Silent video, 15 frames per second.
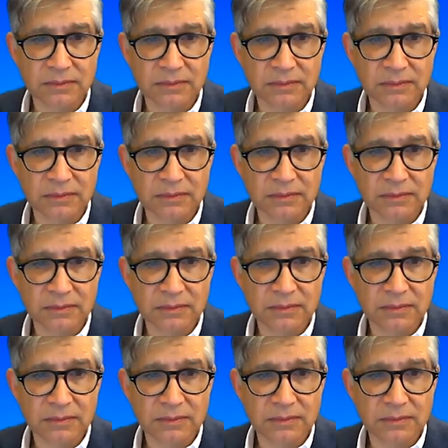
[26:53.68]

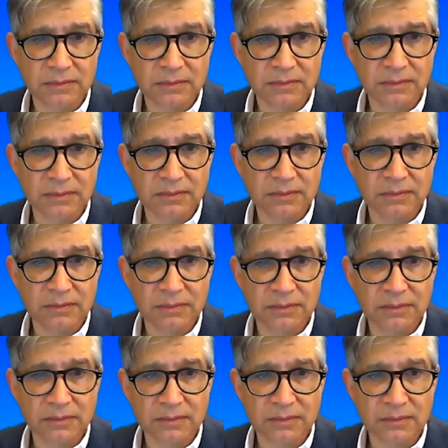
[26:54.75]

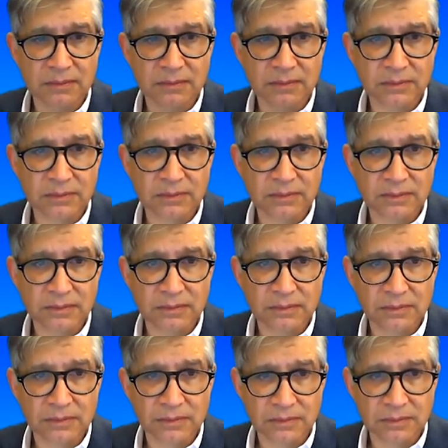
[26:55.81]

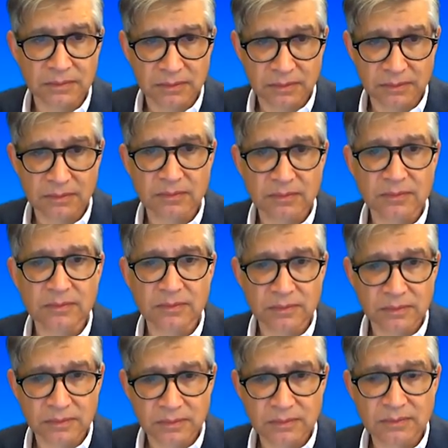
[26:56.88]

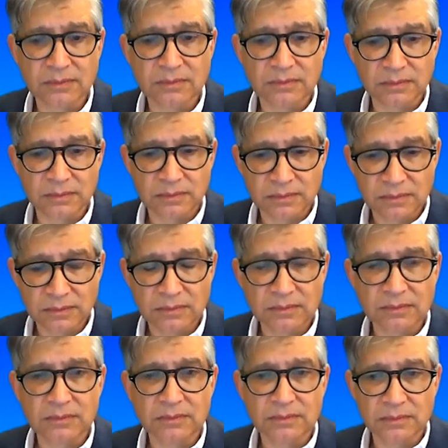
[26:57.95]

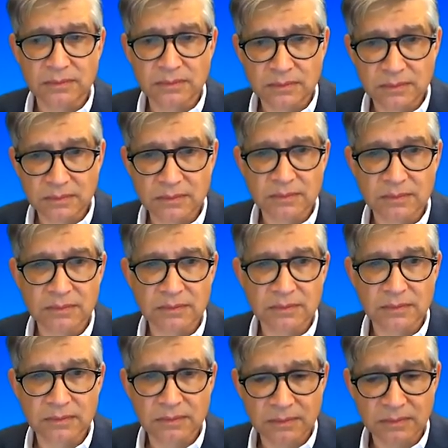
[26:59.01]

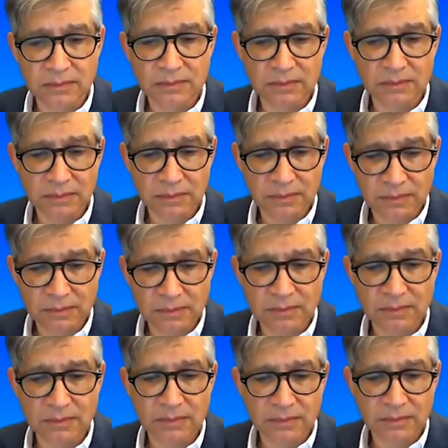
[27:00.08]

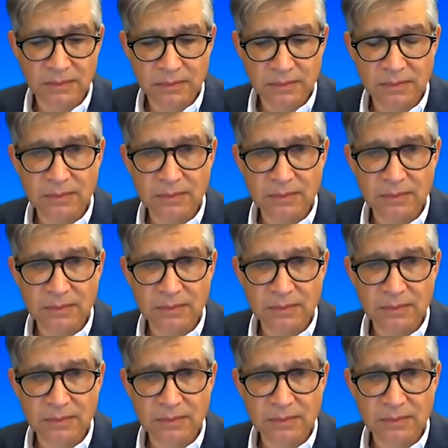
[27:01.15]
[no speech]